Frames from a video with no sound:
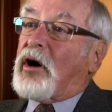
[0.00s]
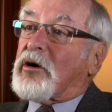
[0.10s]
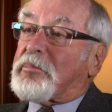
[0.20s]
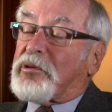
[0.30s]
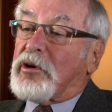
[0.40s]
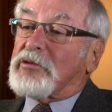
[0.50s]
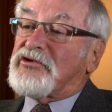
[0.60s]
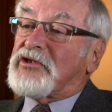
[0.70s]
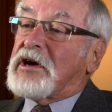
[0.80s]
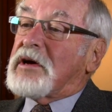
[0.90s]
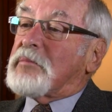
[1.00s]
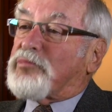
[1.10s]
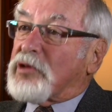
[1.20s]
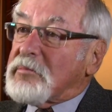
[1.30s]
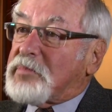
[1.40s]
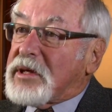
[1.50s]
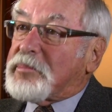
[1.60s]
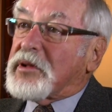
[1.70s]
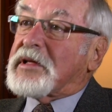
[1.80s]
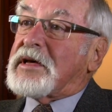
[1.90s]
Our approach: bring
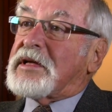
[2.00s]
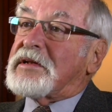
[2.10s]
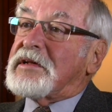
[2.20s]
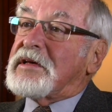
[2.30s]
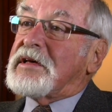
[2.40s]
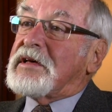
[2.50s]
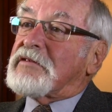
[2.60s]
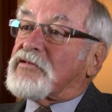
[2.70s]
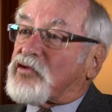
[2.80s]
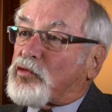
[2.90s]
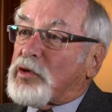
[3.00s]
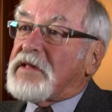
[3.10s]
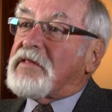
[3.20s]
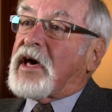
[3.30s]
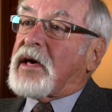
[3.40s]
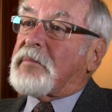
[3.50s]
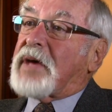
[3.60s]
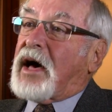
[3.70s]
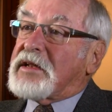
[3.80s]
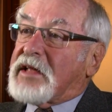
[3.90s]
people in, screen them,
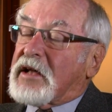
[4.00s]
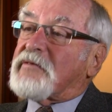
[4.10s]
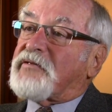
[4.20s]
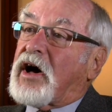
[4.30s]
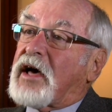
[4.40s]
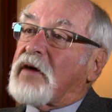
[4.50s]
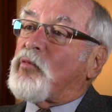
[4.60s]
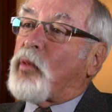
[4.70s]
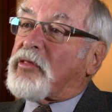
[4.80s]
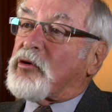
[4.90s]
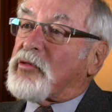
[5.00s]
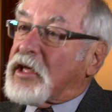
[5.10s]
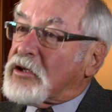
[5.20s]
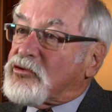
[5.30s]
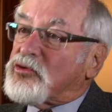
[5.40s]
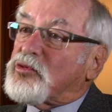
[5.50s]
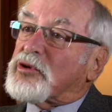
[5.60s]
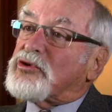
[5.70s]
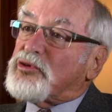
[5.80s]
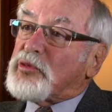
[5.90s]
identify whether they do
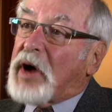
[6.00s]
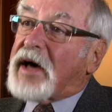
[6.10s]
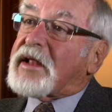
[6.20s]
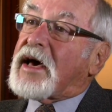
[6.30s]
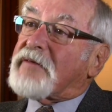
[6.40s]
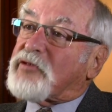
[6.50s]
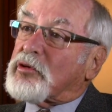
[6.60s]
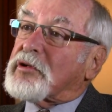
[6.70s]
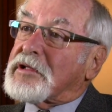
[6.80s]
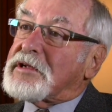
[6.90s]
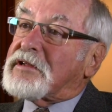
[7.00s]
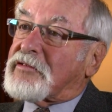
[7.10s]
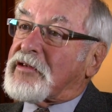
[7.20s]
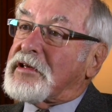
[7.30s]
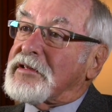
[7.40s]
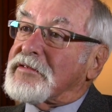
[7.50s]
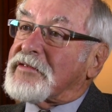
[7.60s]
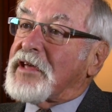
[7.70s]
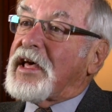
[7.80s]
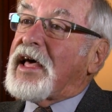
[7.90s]
or do not have early
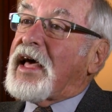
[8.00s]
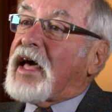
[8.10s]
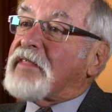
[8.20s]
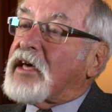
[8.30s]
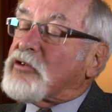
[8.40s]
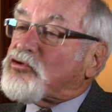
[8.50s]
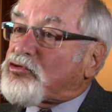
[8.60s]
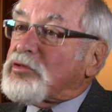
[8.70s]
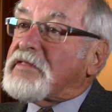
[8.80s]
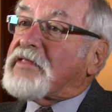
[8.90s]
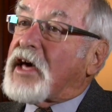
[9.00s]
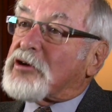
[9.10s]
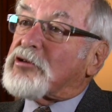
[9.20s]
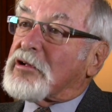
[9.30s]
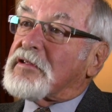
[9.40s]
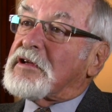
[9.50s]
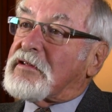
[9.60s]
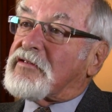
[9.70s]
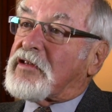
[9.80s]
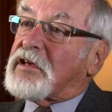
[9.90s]
disease, and then treat that early
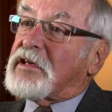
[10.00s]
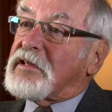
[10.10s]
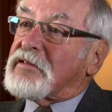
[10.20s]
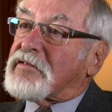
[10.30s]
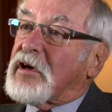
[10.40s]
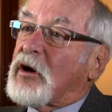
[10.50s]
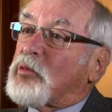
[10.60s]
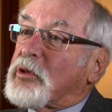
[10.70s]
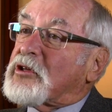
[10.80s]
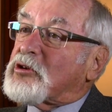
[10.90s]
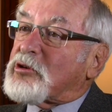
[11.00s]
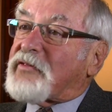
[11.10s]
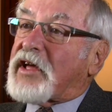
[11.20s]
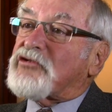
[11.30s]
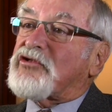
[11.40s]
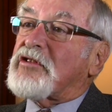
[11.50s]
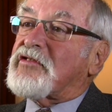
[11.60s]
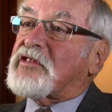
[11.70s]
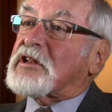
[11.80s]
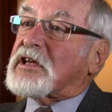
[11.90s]
disease with
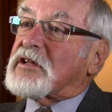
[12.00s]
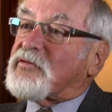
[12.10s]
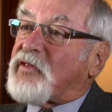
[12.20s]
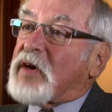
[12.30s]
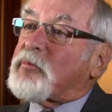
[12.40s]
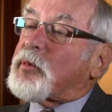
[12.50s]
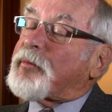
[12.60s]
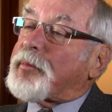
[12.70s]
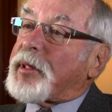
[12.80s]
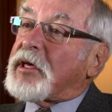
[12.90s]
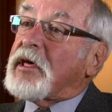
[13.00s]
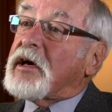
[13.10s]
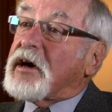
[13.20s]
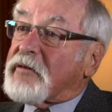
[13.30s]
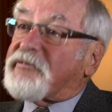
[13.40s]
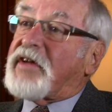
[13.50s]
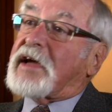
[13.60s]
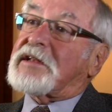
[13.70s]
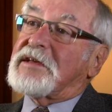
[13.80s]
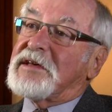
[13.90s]
interventions that can favorably
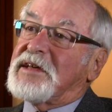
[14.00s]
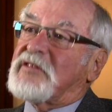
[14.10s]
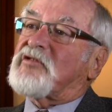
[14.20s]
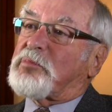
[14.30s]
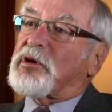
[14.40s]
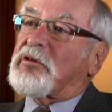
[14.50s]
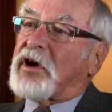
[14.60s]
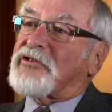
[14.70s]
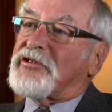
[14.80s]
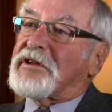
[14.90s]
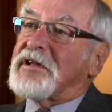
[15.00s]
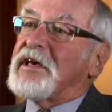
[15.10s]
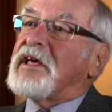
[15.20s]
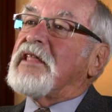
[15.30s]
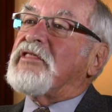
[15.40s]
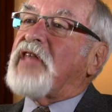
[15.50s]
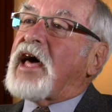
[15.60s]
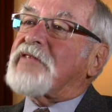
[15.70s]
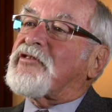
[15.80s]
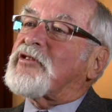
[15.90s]
affect its progression.
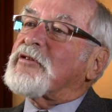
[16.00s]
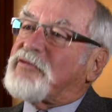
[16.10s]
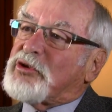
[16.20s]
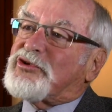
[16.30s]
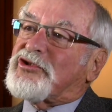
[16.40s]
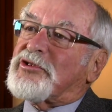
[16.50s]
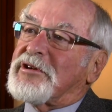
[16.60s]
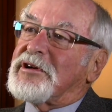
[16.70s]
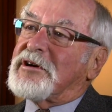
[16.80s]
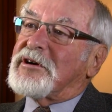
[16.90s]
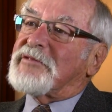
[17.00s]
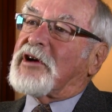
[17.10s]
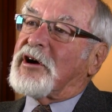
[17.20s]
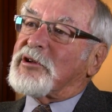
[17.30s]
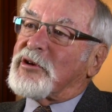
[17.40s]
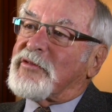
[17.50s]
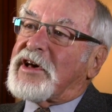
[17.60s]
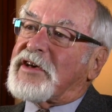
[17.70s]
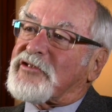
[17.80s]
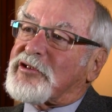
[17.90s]
That's the future of
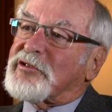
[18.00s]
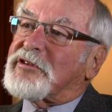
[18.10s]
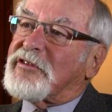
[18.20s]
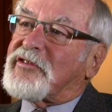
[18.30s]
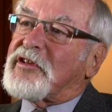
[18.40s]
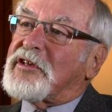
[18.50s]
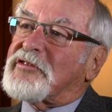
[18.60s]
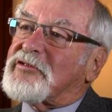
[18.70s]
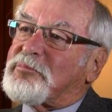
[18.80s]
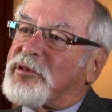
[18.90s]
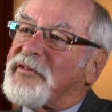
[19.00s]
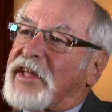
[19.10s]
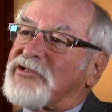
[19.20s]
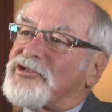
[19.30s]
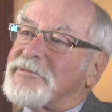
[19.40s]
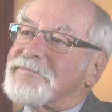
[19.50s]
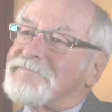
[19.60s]
cardiovascular disease prevention.